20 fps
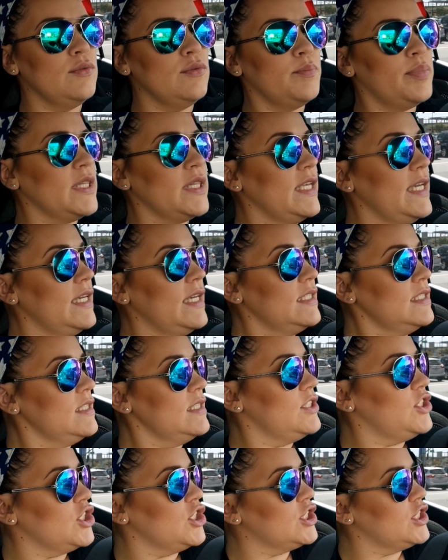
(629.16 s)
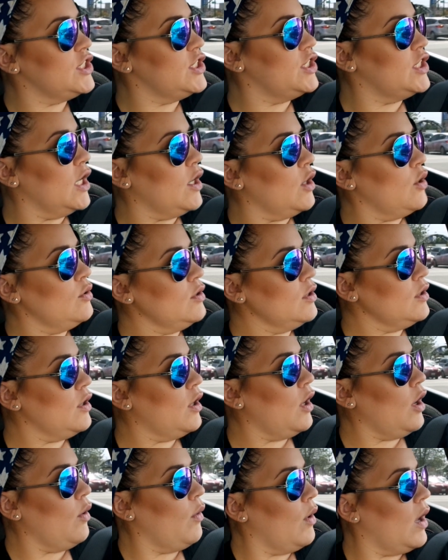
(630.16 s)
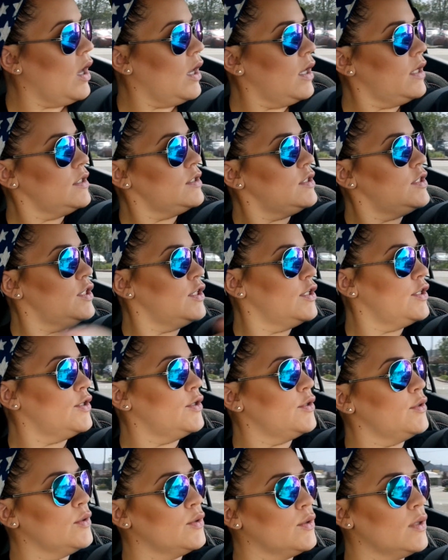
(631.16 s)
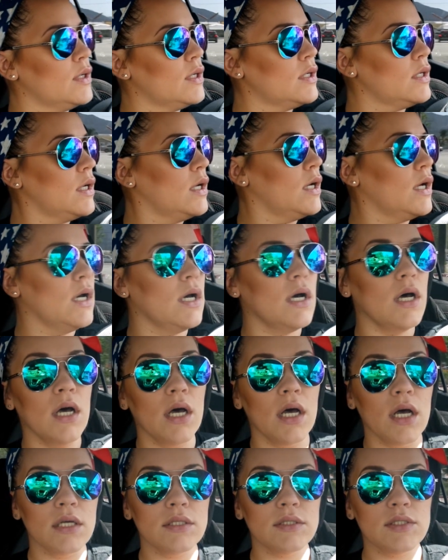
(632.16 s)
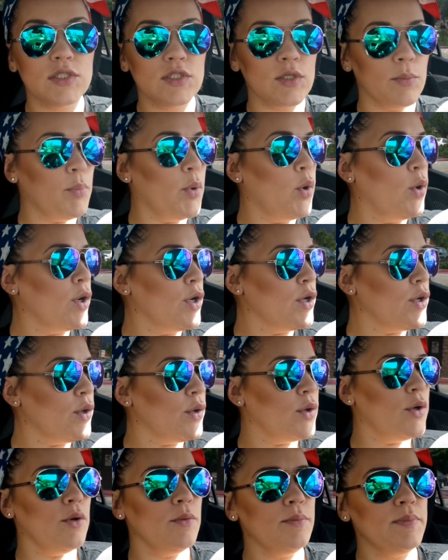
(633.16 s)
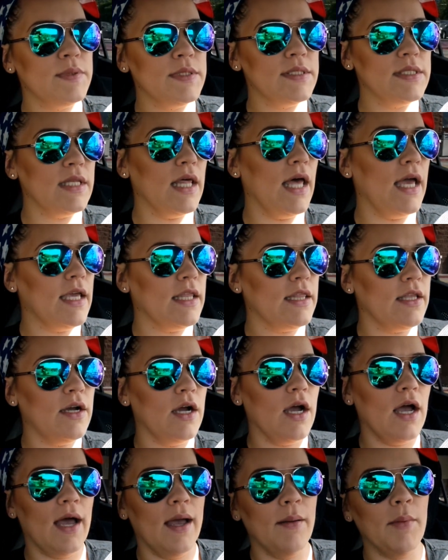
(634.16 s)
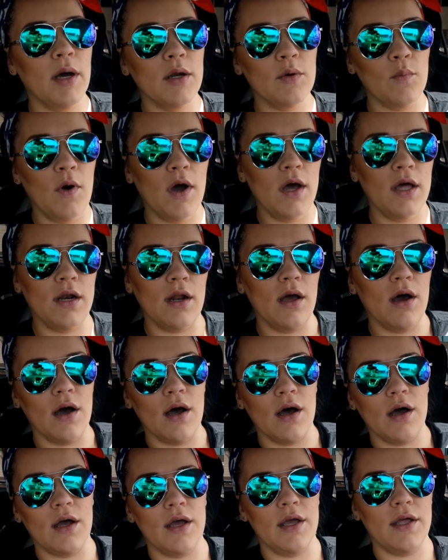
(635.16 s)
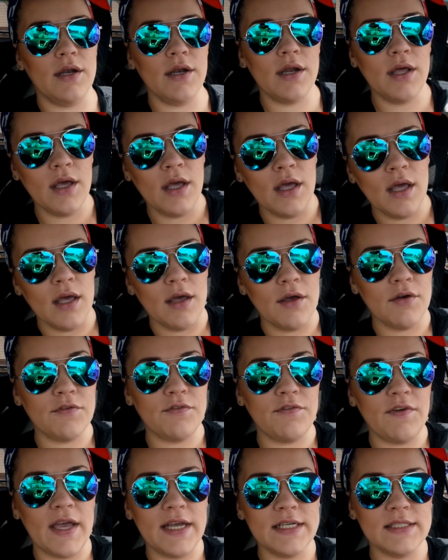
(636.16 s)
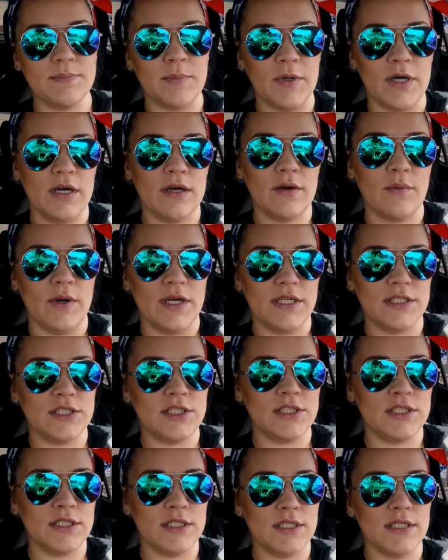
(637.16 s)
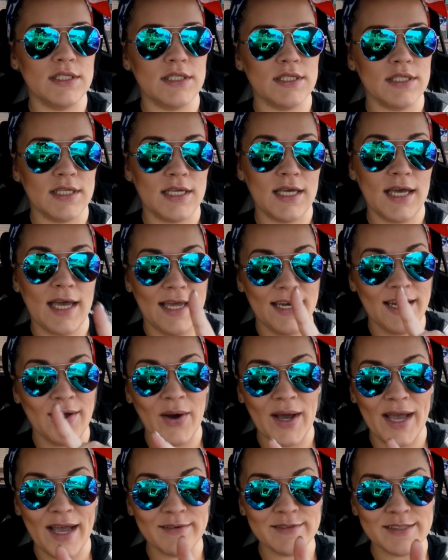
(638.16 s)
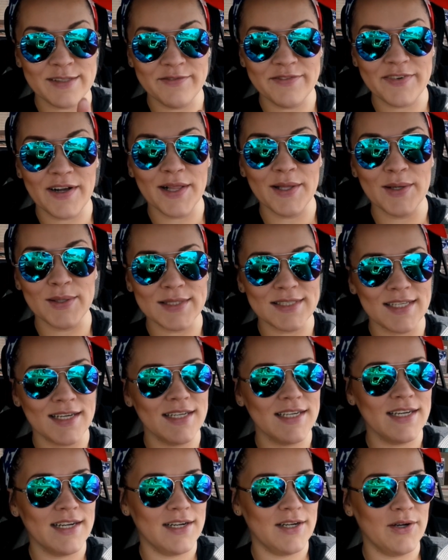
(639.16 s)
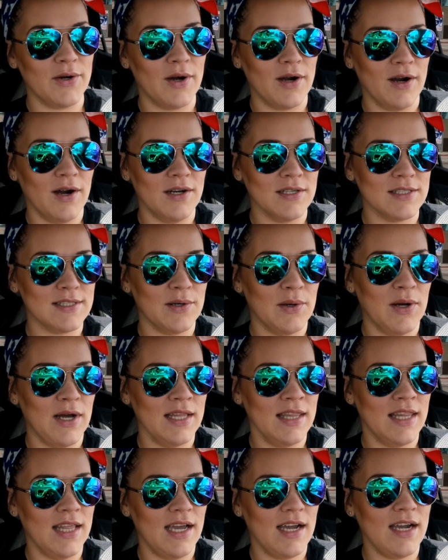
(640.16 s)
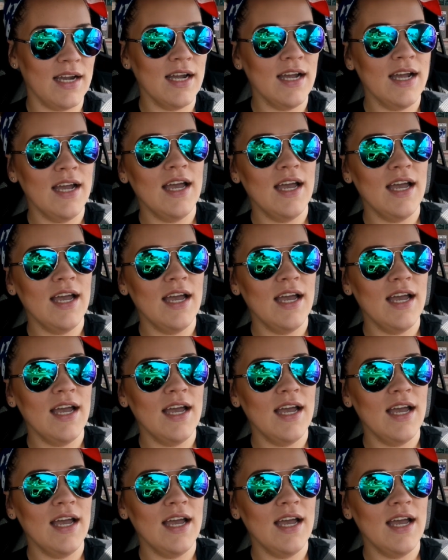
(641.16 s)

please just don't go on to support groups. Like, I'm on one on Facebook, which I know I have some followers on here who are also on there.